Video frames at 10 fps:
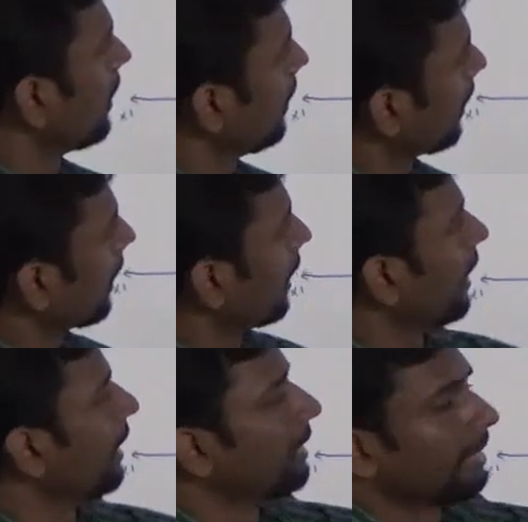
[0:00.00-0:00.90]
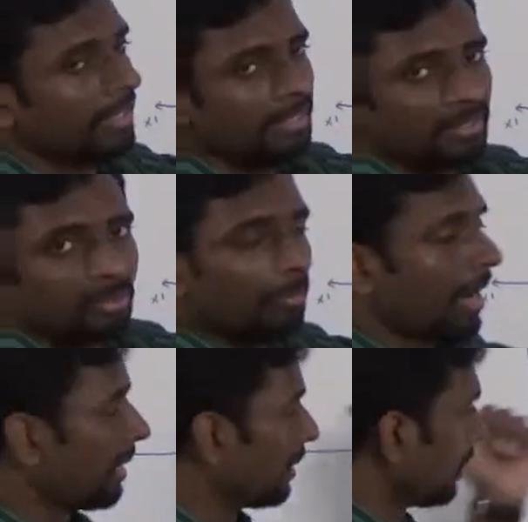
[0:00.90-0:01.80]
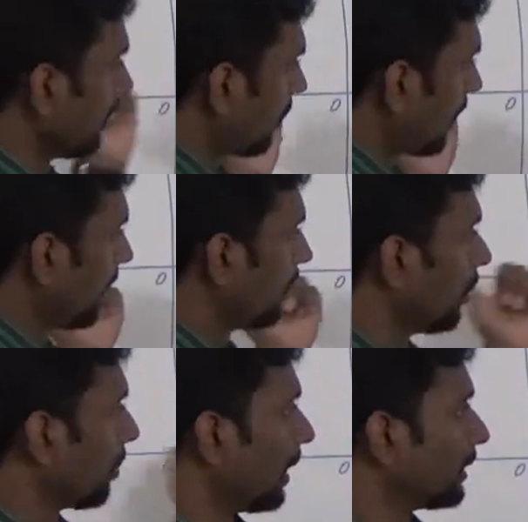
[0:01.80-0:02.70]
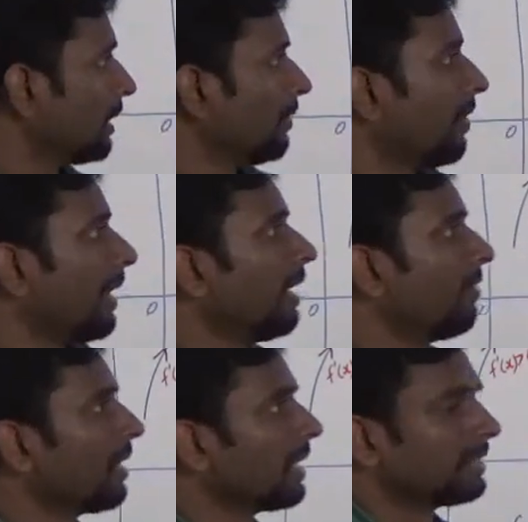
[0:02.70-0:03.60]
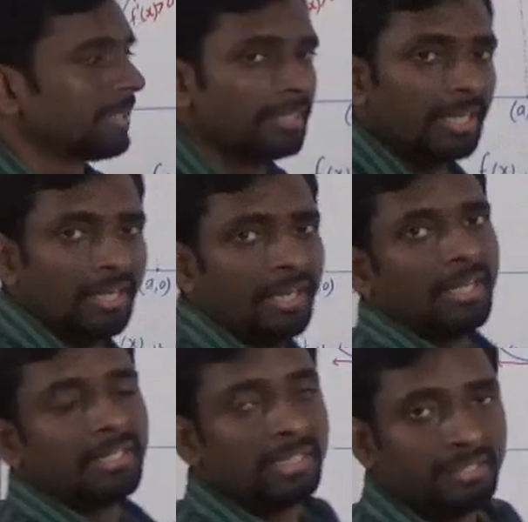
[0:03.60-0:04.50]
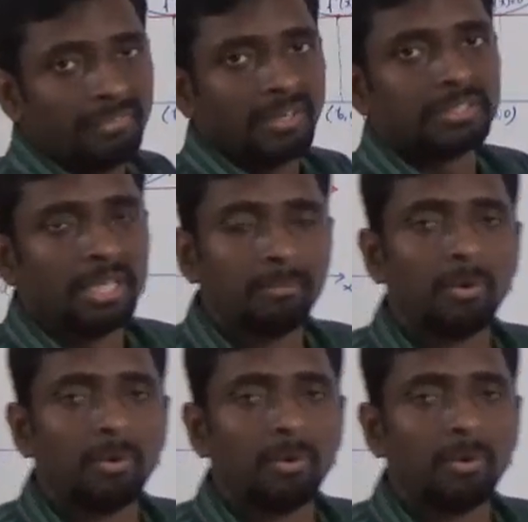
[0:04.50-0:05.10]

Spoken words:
decreasing and again increasing. So minus infinite to plus infinite, we can say that this function is